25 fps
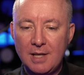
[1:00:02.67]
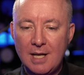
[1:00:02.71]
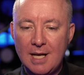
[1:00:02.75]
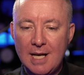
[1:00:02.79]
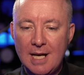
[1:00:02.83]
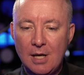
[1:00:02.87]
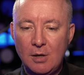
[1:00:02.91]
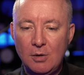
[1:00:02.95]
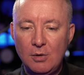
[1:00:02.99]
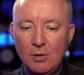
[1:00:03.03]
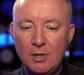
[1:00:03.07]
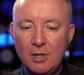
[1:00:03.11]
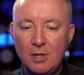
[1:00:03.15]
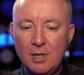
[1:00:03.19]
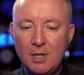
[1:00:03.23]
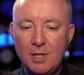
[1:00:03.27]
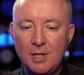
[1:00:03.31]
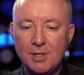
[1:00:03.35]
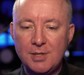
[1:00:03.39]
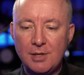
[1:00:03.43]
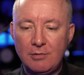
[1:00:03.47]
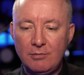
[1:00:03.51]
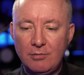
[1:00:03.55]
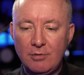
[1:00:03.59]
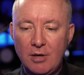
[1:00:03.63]

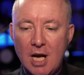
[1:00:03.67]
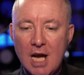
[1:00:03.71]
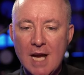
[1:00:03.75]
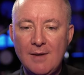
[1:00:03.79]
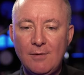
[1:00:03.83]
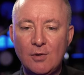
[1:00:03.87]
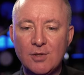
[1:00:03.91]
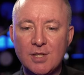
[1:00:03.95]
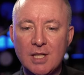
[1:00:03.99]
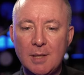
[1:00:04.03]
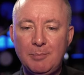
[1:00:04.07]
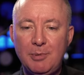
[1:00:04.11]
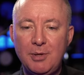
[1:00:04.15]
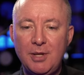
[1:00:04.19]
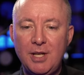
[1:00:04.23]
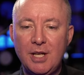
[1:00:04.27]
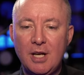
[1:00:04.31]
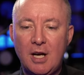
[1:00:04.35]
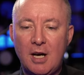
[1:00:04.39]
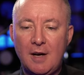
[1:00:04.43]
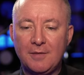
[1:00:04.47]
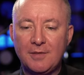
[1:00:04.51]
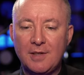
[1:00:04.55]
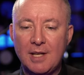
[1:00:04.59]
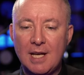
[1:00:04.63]
hours, Arrival's up in the
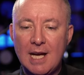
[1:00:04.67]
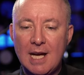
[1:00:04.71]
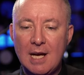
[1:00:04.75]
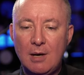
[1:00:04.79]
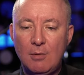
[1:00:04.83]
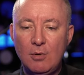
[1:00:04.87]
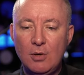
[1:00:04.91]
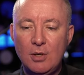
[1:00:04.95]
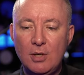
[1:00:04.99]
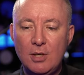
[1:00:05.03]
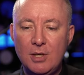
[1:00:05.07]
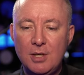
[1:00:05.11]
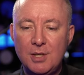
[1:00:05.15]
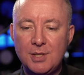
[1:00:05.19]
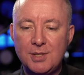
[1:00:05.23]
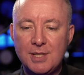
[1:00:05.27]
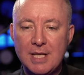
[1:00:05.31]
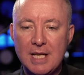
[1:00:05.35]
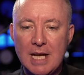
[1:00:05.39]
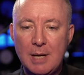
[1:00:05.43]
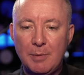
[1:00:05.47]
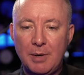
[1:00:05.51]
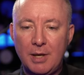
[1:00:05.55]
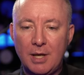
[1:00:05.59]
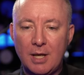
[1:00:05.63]
after hours.
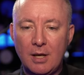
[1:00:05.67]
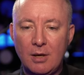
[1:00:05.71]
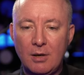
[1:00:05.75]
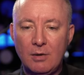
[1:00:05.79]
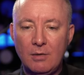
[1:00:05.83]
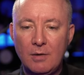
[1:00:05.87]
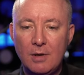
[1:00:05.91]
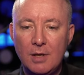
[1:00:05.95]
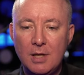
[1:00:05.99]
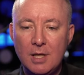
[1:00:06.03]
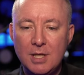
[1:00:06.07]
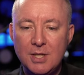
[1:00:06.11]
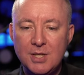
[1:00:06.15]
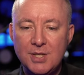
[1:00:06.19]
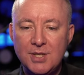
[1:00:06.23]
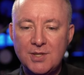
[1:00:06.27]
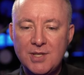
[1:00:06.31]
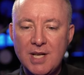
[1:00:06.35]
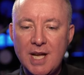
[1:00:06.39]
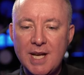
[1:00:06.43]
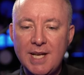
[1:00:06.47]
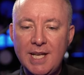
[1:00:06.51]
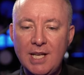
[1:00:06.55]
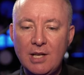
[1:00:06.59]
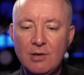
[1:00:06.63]
There we go.
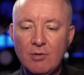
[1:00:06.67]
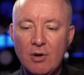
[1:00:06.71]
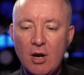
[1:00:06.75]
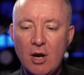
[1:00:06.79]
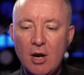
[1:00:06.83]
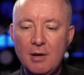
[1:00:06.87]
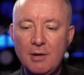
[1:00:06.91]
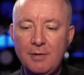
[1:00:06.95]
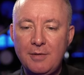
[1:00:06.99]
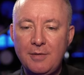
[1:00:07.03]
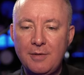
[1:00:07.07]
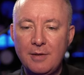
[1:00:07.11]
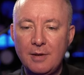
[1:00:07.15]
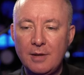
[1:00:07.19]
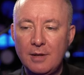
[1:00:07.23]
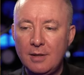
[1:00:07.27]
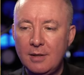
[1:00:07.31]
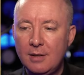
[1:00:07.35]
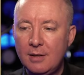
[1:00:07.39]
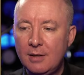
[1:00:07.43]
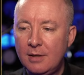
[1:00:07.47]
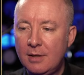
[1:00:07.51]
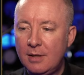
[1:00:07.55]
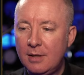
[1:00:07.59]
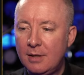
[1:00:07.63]
Steady growth.
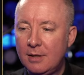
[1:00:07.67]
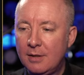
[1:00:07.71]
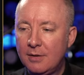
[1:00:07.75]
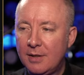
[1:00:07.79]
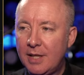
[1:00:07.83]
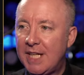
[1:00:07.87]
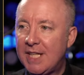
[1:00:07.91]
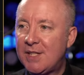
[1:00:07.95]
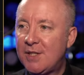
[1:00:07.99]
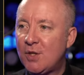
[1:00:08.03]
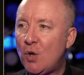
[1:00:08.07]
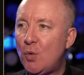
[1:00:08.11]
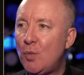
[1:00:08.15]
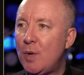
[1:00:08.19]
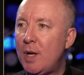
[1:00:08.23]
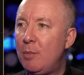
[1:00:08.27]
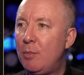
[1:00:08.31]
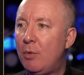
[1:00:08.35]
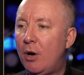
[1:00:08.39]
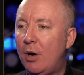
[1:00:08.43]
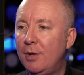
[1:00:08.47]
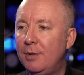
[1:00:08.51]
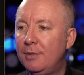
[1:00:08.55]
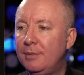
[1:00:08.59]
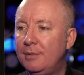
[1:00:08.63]
That's all we
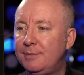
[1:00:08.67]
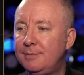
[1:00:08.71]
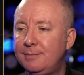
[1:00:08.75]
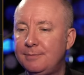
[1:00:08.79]
want.